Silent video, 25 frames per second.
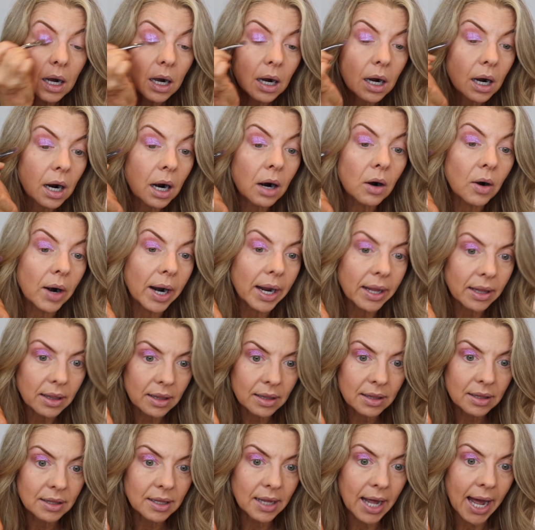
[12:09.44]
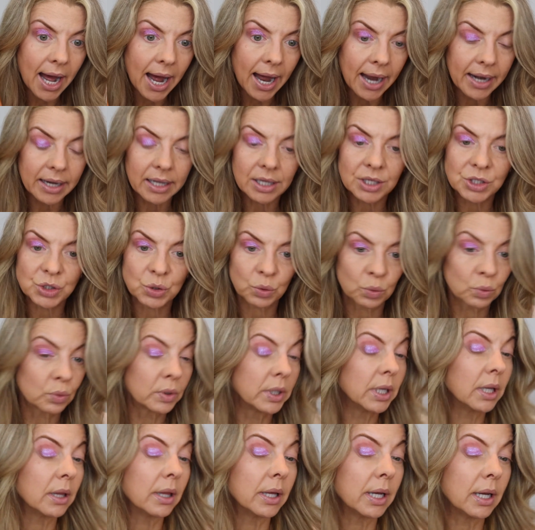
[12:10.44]
All right, that is
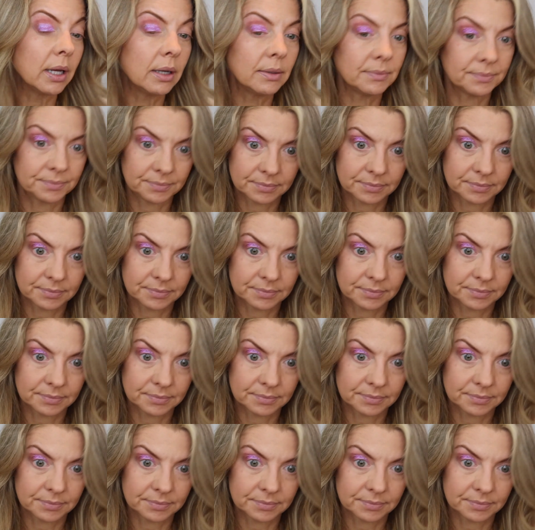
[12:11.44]
really